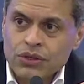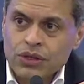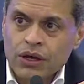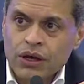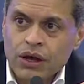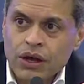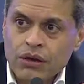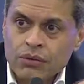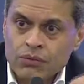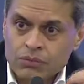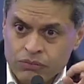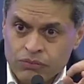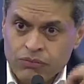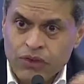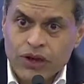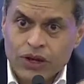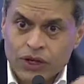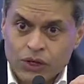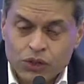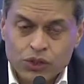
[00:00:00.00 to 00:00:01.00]
uh,
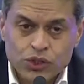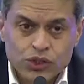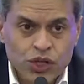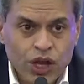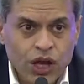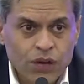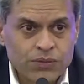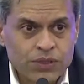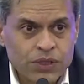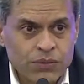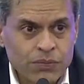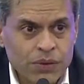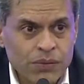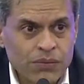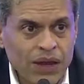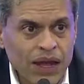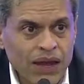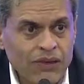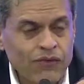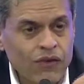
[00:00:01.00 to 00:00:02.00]
very good jobs that
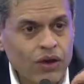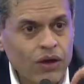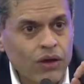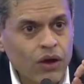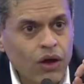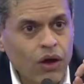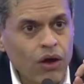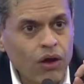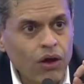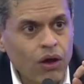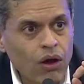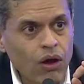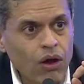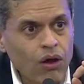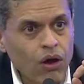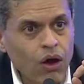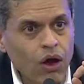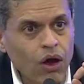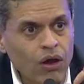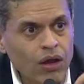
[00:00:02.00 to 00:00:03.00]
people have for
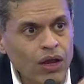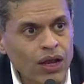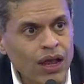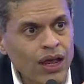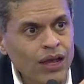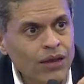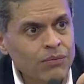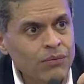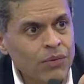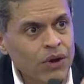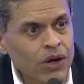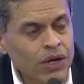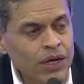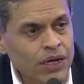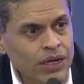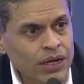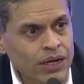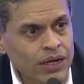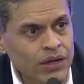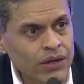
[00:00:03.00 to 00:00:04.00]
online
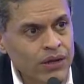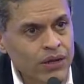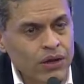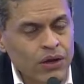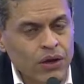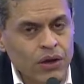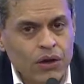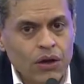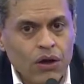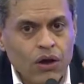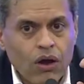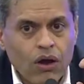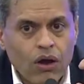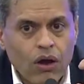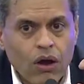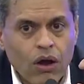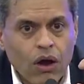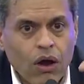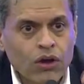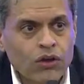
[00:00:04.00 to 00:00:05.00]
marketing
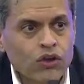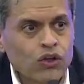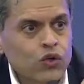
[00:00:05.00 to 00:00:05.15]
on